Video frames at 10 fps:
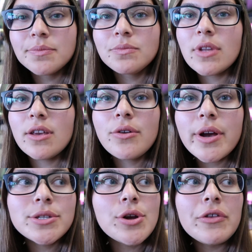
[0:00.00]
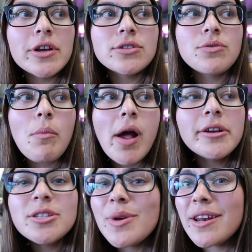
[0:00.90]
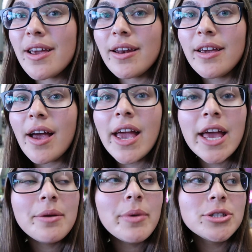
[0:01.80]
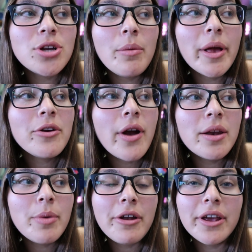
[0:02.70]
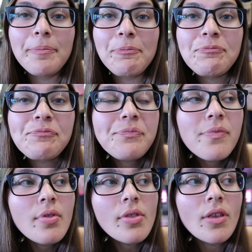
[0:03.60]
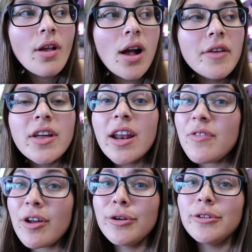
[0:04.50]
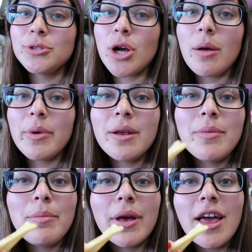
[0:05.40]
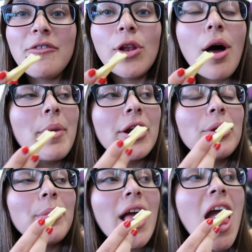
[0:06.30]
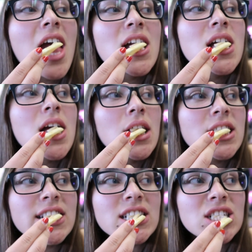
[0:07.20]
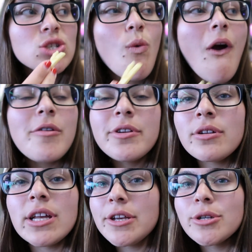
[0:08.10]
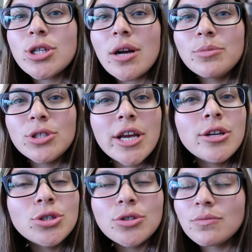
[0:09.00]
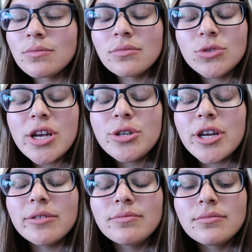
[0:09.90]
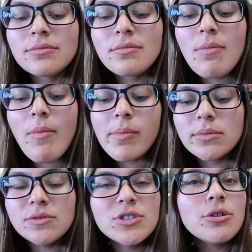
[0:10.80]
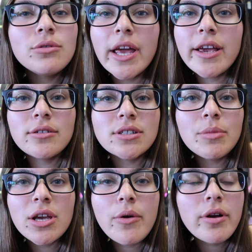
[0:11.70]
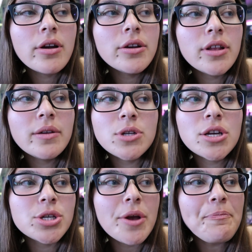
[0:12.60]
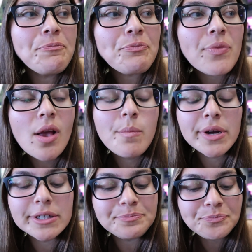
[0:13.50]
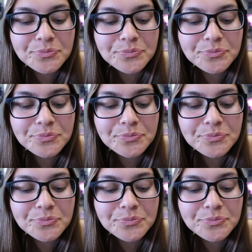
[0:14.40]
don't know, like you guys know this, I used to be a nanny, I hated my job, I cried about it, and then I found a new job and it made my life a lot better. But like, if you don't like your job, change change it. If you don't like something going on in your life, change it. But